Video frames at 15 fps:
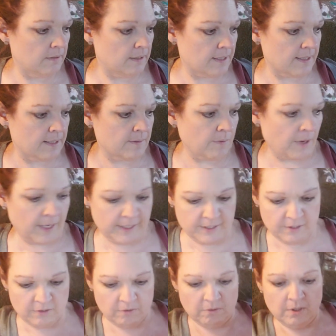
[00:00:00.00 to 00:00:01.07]
This is what I
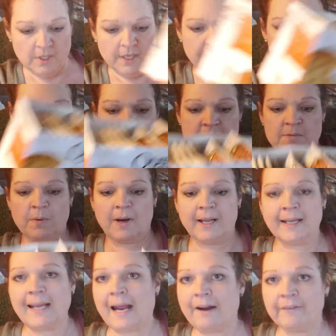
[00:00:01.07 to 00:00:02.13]
do. This is what
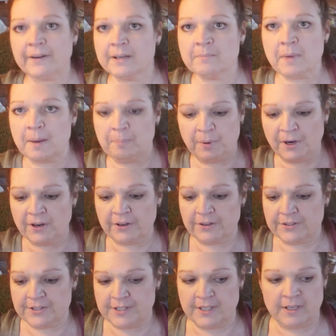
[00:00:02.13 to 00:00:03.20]
I carry in my
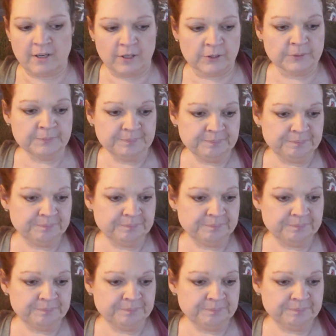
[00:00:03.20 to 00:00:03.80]
purse, you know.